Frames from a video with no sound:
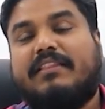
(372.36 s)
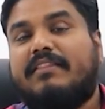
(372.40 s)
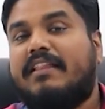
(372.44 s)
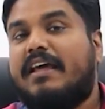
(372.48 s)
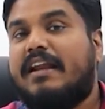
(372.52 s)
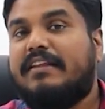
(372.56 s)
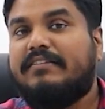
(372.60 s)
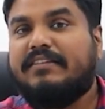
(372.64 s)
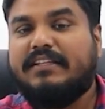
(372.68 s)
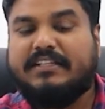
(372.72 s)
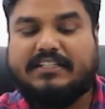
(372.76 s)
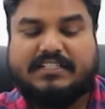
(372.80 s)

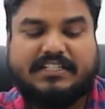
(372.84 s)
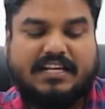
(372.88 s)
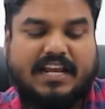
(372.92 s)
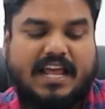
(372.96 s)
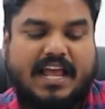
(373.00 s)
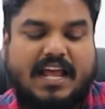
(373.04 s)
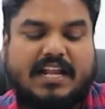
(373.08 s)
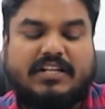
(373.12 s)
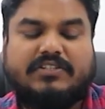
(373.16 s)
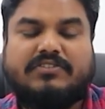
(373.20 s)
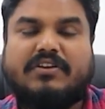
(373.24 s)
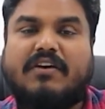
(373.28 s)
there is a
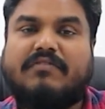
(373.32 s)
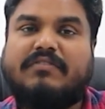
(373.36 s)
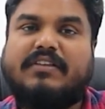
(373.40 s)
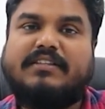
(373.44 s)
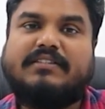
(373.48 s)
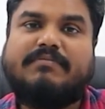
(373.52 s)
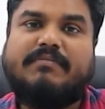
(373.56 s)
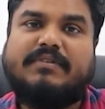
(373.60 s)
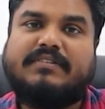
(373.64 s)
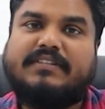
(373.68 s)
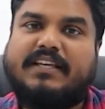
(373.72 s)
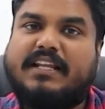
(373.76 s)
chance of
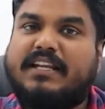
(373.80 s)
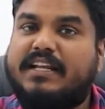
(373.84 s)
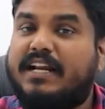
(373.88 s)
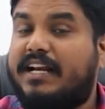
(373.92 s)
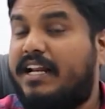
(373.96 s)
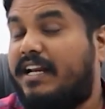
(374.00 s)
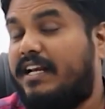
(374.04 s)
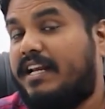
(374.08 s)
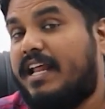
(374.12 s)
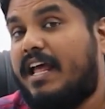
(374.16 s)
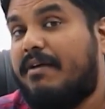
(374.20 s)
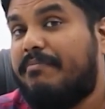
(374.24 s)
this missile
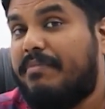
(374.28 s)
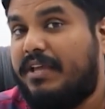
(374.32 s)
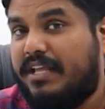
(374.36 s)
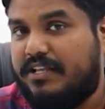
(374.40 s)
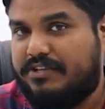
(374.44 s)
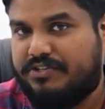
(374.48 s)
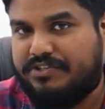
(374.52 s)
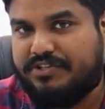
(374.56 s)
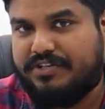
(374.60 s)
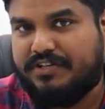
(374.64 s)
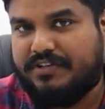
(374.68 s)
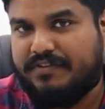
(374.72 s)
getting
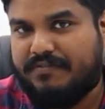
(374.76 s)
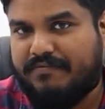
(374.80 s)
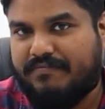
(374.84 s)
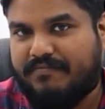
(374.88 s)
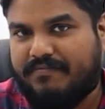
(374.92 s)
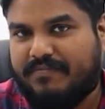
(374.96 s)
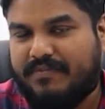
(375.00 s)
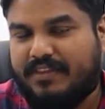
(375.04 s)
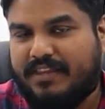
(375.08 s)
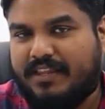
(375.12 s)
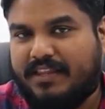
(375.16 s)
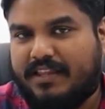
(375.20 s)
damaged.
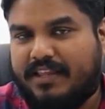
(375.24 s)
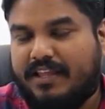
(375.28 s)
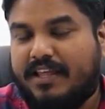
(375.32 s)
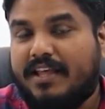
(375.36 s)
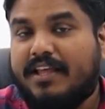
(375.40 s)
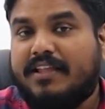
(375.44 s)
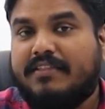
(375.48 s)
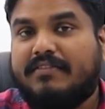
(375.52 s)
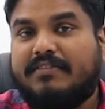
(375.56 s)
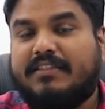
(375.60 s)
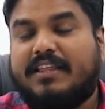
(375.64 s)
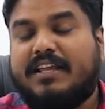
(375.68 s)

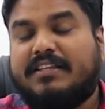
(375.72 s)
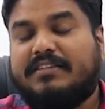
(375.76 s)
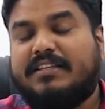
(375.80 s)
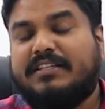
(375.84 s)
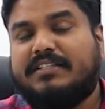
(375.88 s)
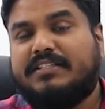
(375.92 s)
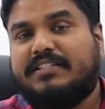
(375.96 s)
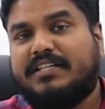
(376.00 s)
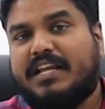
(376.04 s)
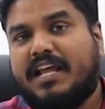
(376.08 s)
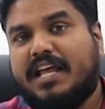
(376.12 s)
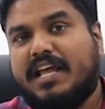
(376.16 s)
There is
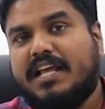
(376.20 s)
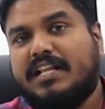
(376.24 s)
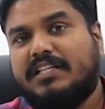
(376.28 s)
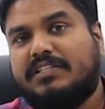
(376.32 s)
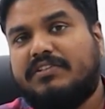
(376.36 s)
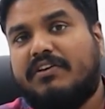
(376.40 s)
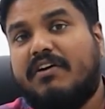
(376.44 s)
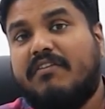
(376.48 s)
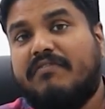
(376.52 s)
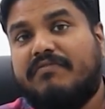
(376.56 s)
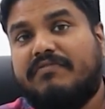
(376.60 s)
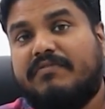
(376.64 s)
a
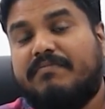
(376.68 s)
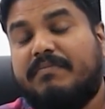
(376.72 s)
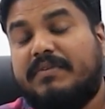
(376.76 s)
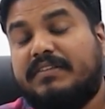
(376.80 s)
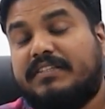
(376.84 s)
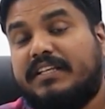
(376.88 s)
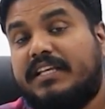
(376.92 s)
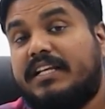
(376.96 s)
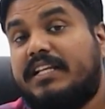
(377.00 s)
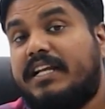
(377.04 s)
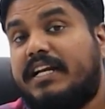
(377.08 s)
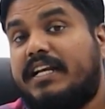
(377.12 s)
chance of
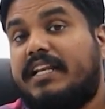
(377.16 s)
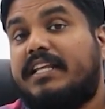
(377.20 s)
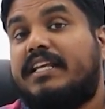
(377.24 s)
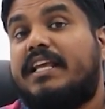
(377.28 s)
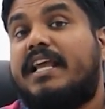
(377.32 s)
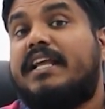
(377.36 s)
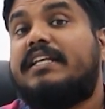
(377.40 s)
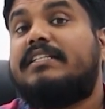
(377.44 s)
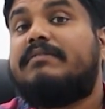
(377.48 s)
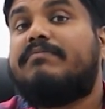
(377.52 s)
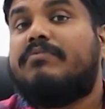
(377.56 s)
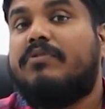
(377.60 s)
missile
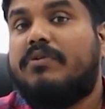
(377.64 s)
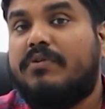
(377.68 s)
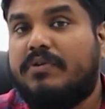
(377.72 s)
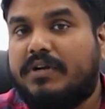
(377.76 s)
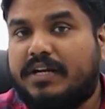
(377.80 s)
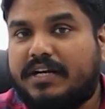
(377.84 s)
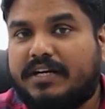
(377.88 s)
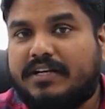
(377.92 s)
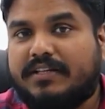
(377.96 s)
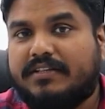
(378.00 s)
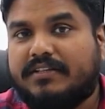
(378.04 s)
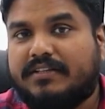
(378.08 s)
getting
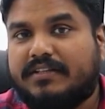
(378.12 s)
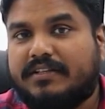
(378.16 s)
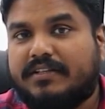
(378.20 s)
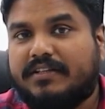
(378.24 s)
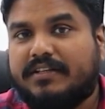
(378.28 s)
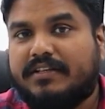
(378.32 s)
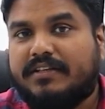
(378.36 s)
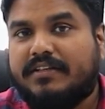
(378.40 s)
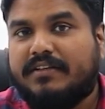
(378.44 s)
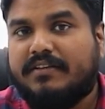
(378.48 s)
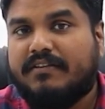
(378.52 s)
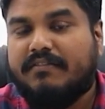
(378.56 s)
exploded.
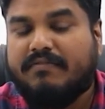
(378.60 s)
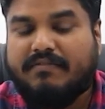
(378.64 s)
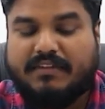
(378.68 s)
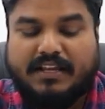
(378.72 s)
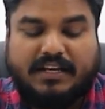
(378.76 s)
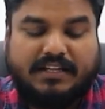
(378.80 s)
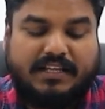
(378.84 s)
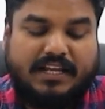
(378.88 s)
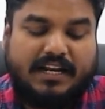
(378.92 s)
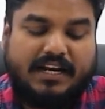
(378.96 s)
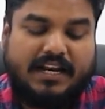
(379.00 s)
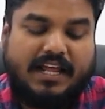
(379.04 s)

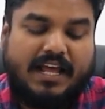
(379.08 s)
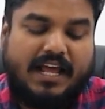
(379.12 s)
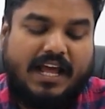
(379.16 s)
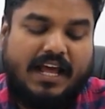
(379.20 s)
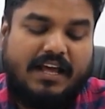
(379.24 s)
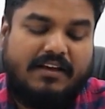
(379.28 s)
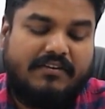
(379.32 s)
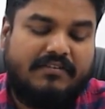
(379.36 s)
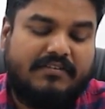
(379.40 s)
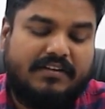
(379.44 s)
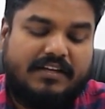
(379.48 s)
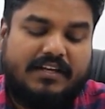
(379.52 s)
That can
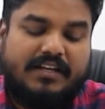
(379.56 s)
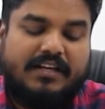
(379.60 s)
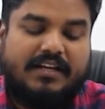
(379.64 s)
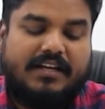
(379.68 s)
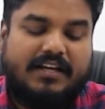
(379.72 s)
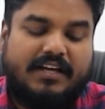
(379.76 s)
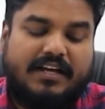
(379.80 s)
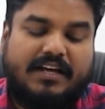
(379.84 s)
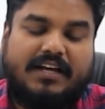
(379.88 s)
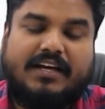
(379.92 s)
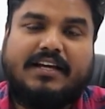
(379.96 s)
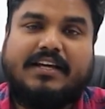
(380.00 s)

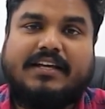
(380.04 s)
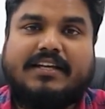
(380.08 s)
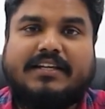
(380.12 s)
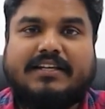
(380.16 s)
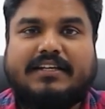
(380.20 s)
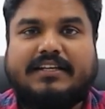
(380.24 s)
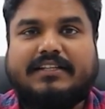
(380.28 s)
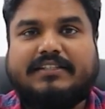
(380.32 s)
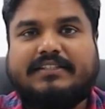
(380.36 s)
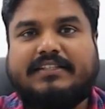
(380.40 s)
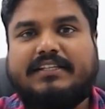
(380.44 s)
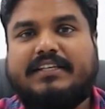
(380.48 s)
have
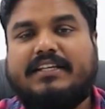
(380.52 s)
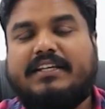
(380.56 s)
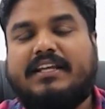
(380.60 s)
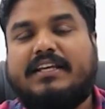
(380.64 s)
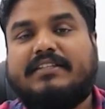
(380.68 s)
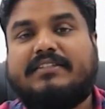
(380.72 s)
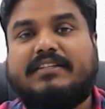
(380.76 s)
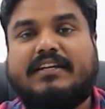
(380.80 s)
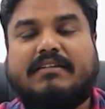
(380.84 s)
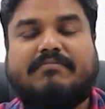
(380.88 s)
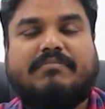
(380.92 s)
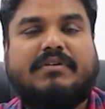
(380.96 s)
a
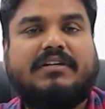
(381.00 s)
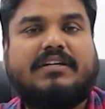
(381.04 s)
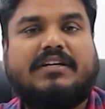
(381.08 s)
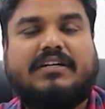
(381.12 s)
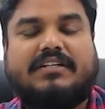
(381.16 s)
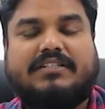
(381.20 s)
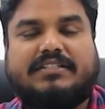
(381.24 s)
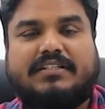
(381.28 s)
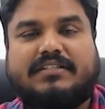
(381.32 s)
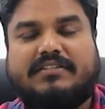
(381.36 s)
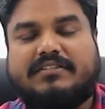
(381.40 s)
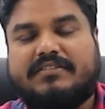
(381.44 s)
serious
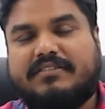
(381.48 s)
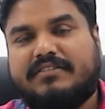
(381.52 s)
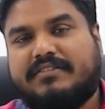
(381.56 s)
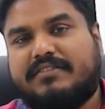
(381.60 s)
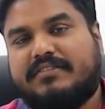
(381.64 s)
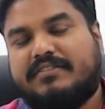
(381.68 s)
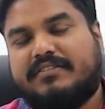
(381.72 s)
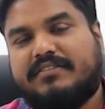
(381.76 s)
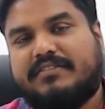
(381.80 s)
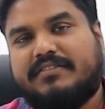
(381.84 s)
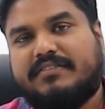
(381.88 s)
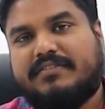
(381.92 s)

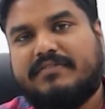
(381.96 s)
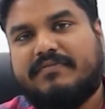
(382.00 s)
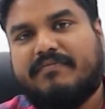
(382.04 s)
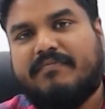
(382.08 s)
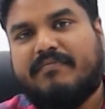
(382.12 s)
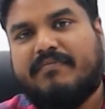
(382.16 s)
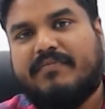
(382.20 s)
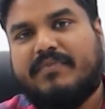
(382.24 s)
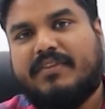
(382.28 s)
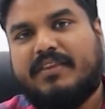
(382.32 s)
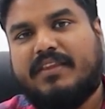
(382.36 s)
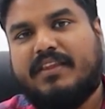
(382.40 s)
repercussions.
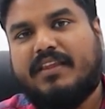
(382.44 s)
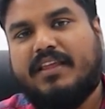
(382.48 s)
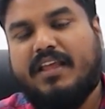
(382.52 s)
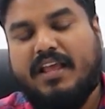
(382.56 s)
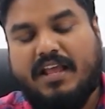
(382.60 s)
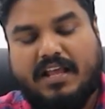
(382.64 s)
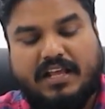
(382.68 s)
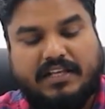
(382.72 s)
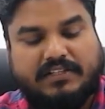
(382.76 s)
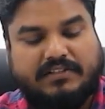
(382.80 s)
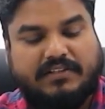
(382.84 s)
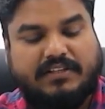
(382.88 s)

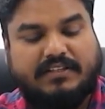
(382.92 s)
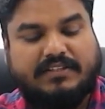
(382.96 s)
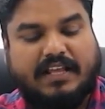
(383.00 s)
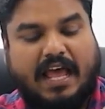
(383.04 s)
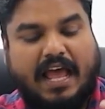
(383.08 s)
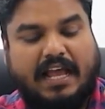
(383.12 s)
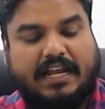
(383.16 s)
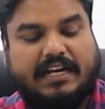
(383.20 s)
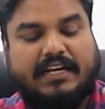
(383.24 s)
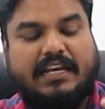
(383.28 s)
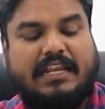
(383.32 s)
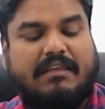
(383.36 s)
So this
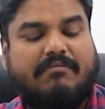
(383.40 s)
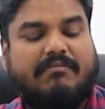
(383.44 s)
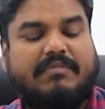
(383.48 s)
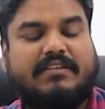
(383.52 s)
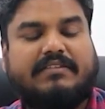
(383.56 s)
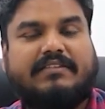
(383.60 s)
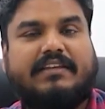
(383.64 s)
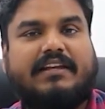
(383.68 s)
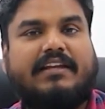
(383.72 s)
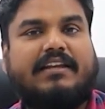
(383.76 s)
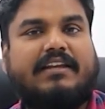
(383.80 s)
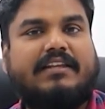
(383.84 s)
Agni
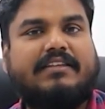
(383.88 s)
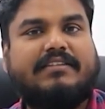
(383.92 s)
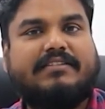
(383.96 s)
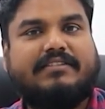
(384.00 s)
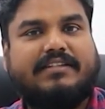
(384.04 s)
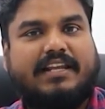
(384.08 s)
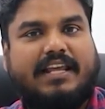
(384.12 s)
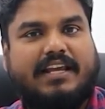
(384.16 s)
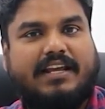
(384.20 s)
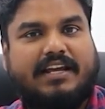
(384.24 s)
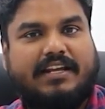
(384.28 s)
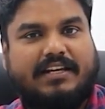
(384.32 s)
missile
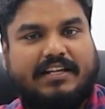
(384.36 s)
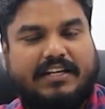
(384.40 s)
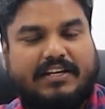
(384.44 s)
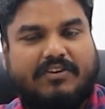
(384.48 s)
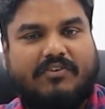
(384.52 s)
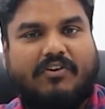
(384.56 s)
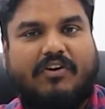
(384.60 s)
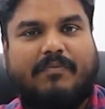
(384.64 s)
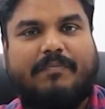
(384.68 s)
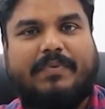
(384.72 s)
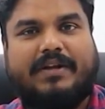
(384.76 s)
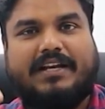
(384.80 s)
is taken in
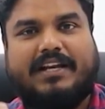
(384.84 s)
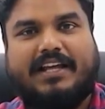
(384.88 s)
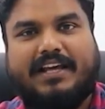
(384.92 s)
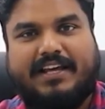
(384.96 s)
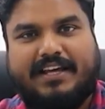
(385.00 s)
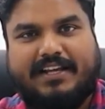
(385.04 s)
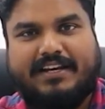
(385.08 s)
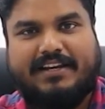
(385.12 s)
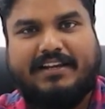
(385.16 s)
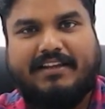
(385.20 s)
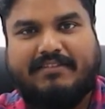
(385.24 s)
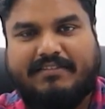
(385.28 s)
open
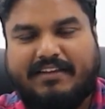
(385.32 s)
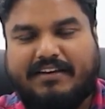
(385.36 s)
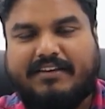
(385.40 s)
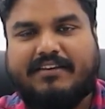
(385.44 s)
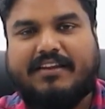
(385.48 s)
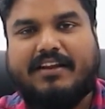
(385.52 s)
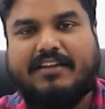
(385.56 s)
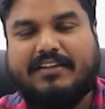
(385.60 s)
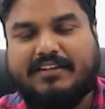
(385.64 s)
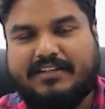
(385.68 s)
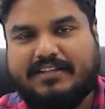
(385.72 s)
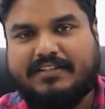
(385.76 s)
air in the
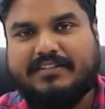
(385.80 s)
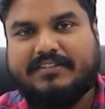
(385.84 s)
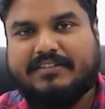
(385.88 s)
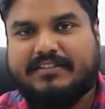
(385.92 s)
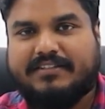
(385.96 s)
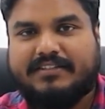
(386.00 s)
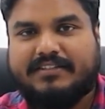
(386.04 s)
truck.